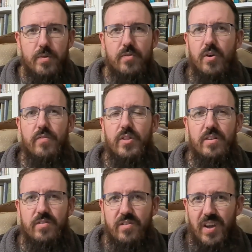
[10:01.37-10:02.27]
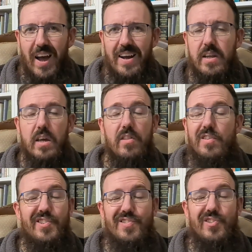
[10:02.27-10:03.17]
It's not even that it's dark,
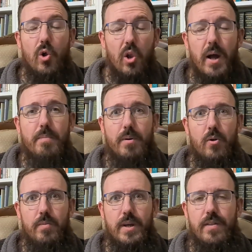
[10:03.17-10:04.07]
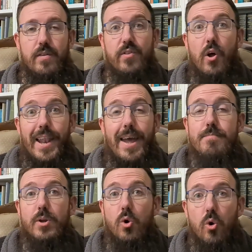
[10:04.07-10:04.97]
there's just no light bulb there's no
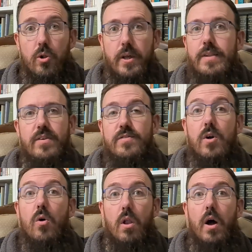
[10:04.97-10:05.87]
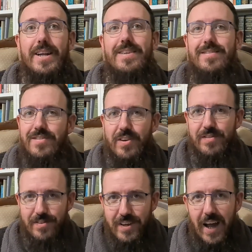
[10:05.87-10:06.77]
lamp at all. There's no light. It's
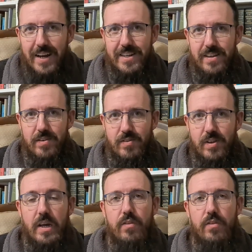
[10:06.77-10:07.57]
just darkness.